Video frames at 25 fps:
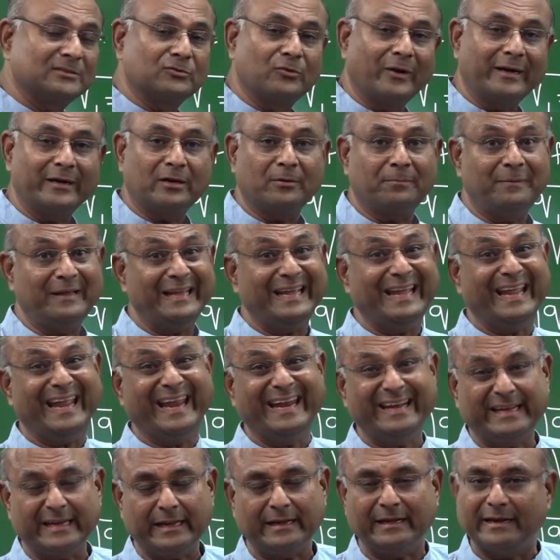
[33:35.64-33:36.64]
going to be
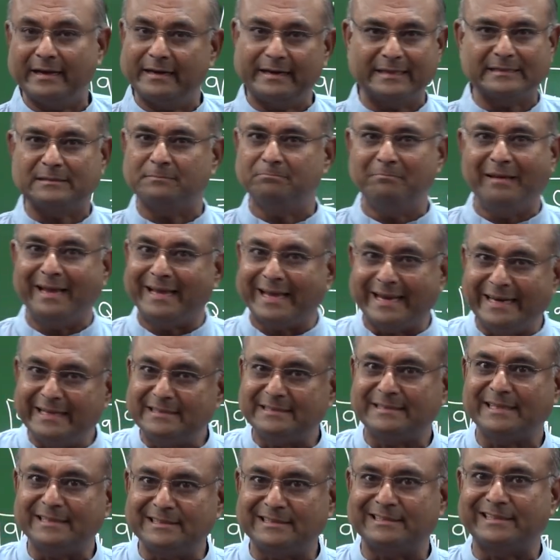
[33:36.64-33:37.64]
80. It doesn't make any
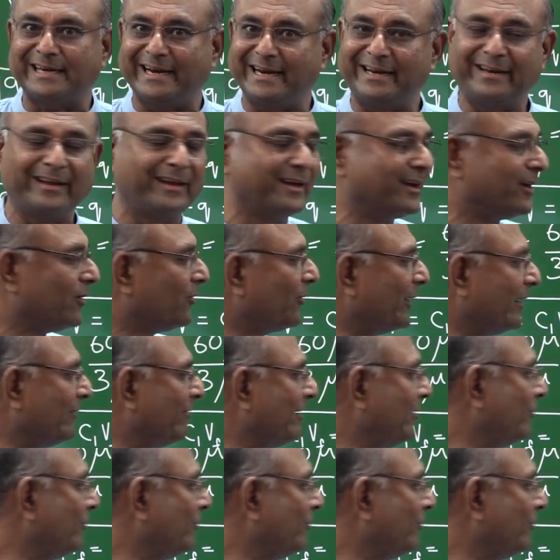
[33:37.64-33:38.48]
sense, right? Why will